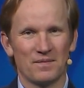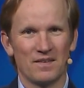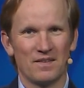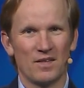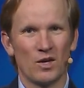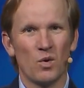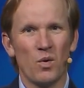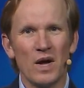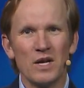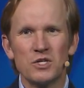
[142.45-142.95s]

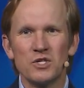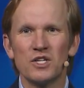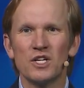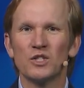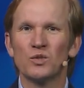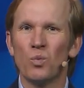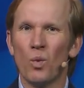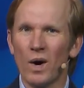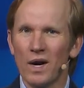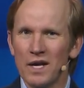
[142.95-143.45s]
The question
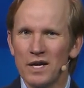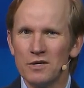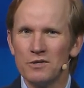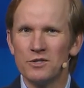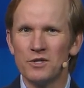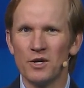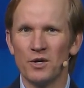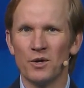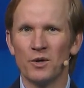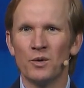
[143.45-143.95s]
is, what do you
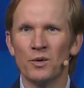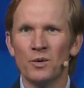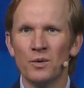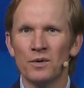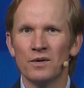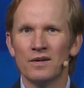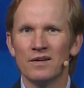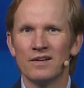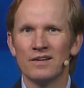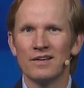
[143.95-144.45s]

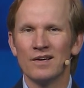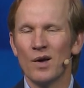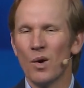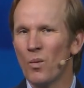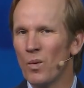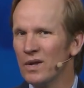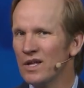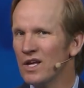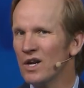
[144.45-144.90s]
do when